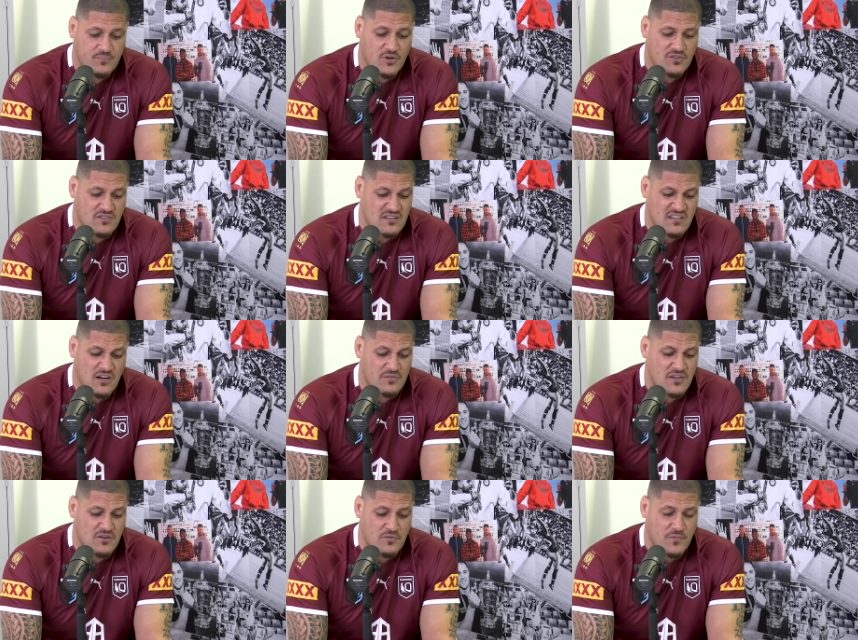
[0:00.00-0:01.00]
But I think,
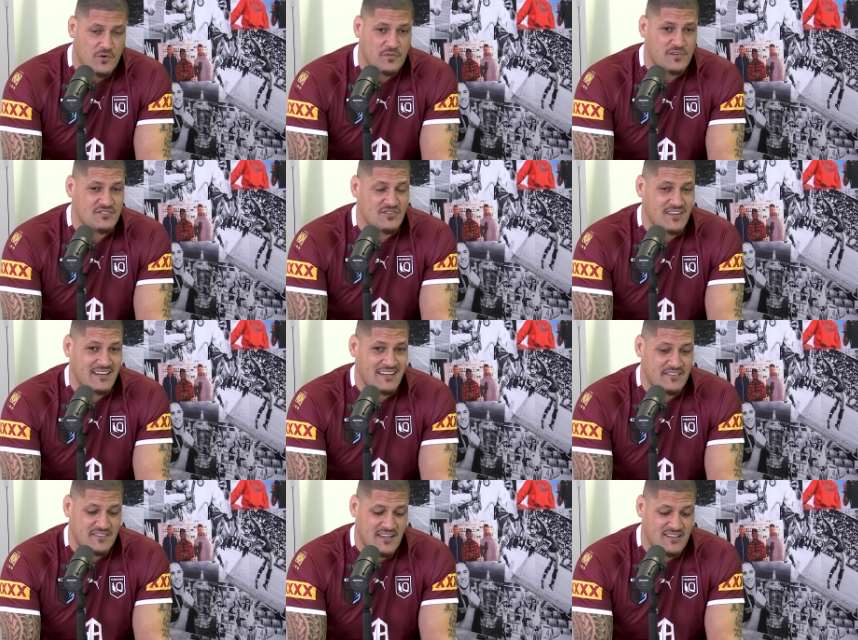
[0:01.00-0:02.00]
Kieran Fraun, if he's on that
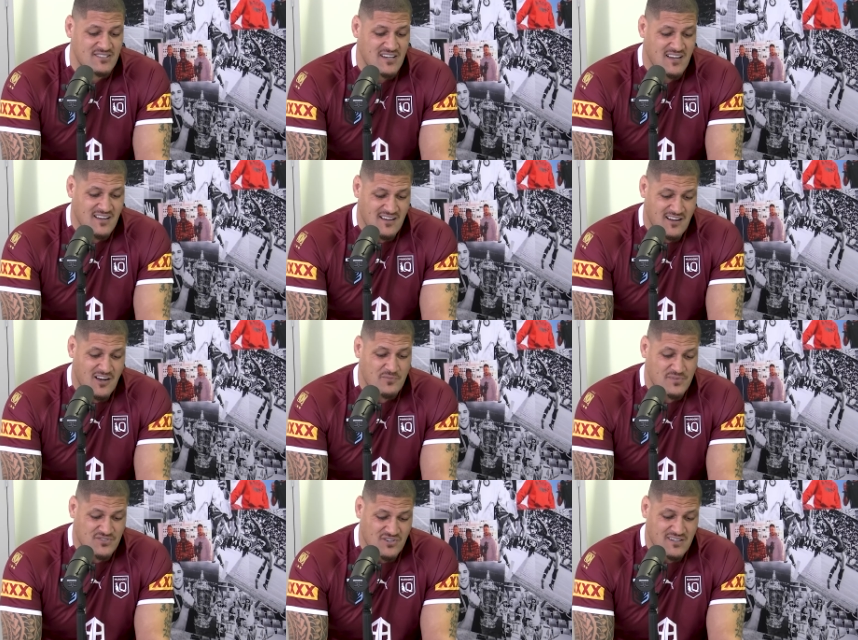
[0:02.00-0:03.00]
left edge, I'll
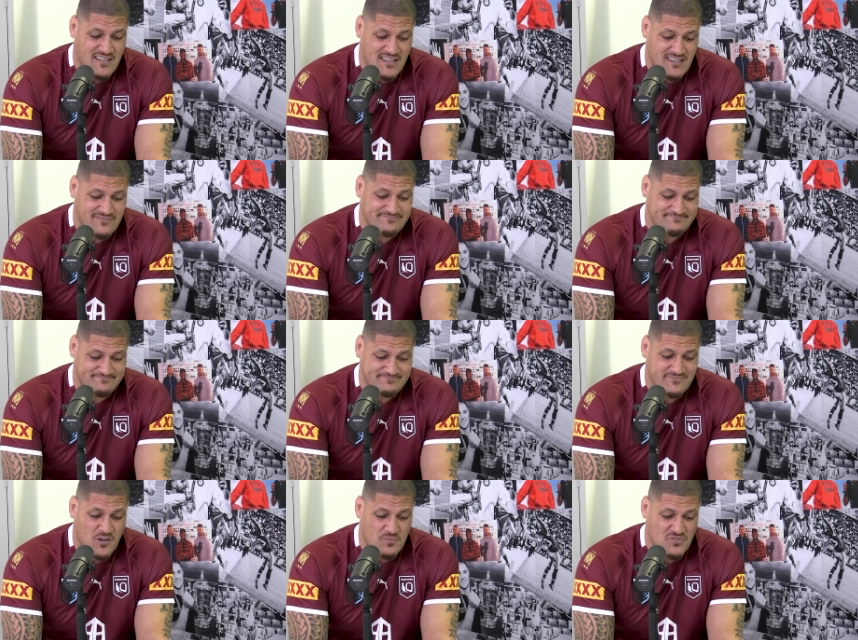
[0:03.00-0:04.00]
be trying to get
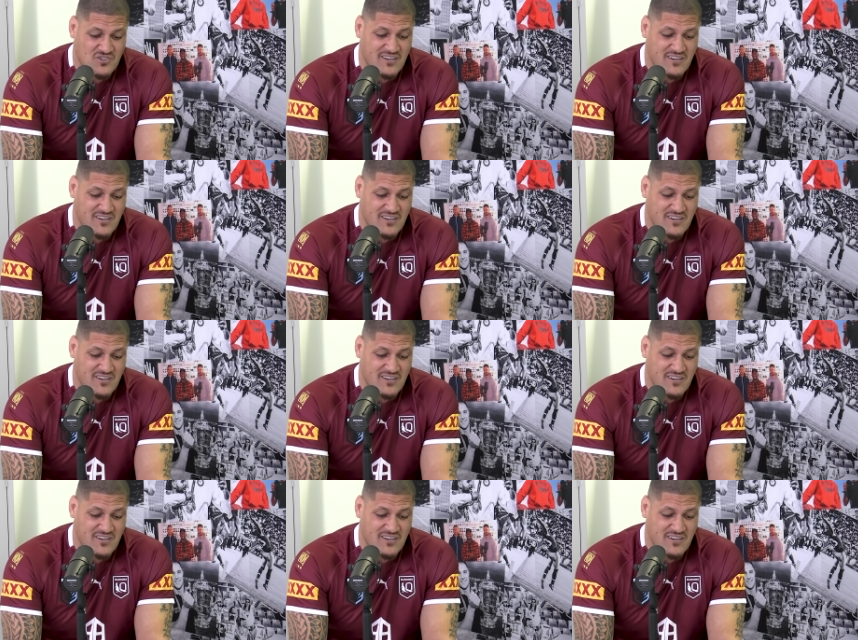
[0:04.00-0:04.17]
it